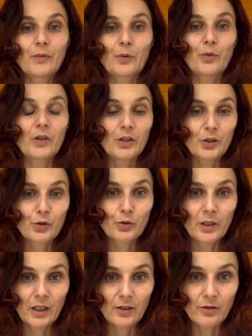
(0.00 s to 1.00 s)
we need to
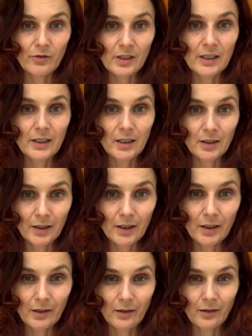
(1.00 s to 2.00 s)
get really
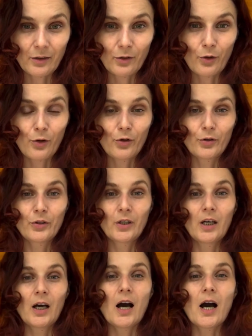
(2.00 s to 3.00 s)
clear on
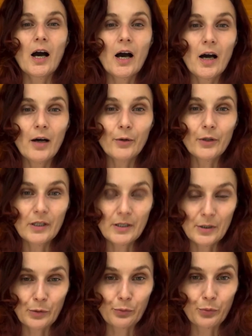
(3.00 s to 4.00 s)
how
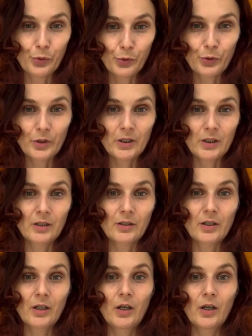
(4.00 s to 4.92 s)
it's important